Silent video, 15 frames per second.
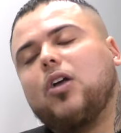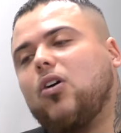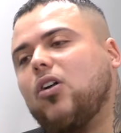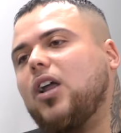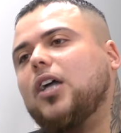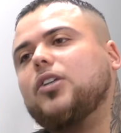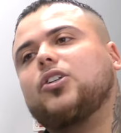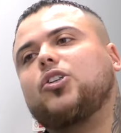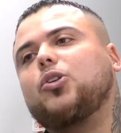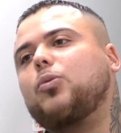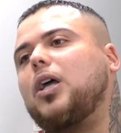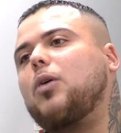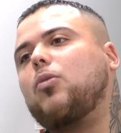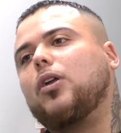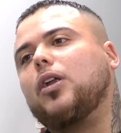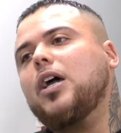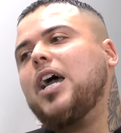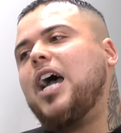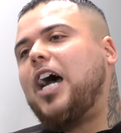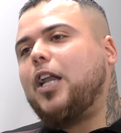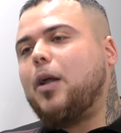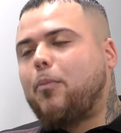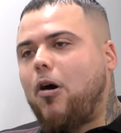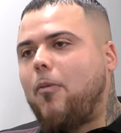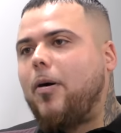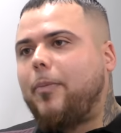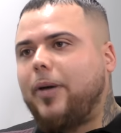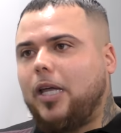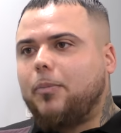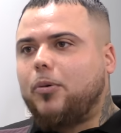They got a license to do what they want, and the
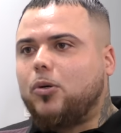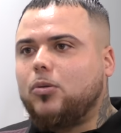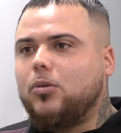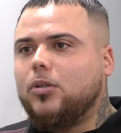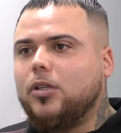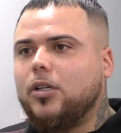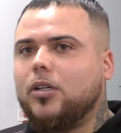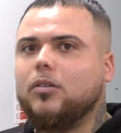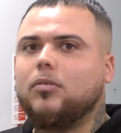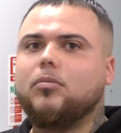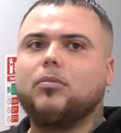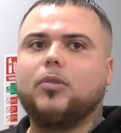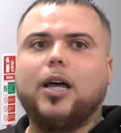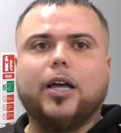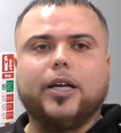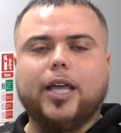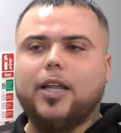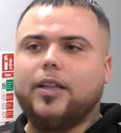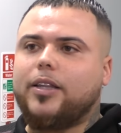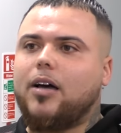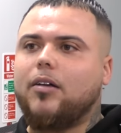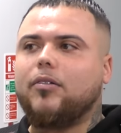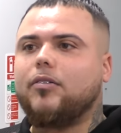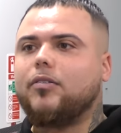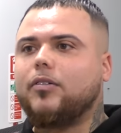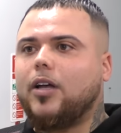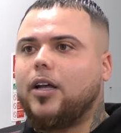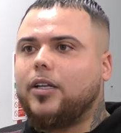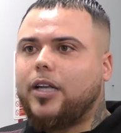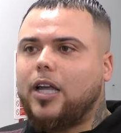proper people like are getting
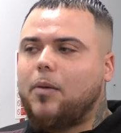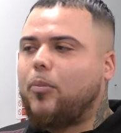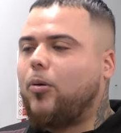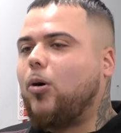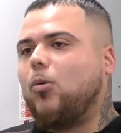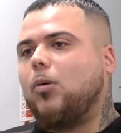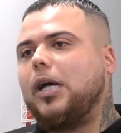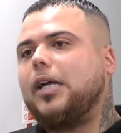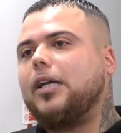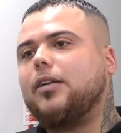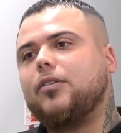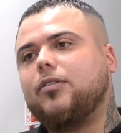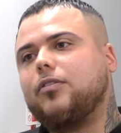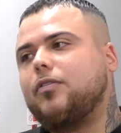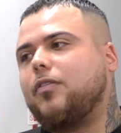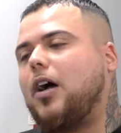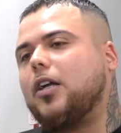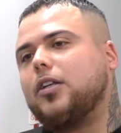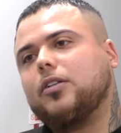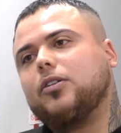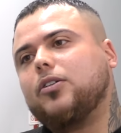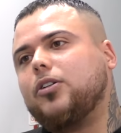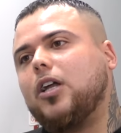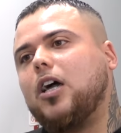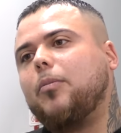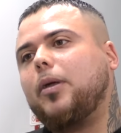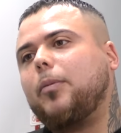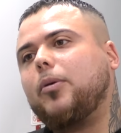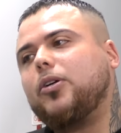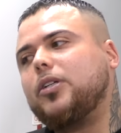done and getting put away and fucked. You know
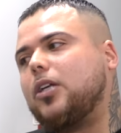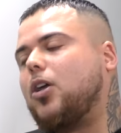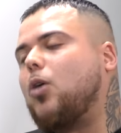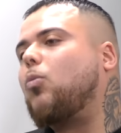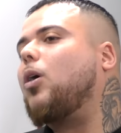what I mean? Because yeah.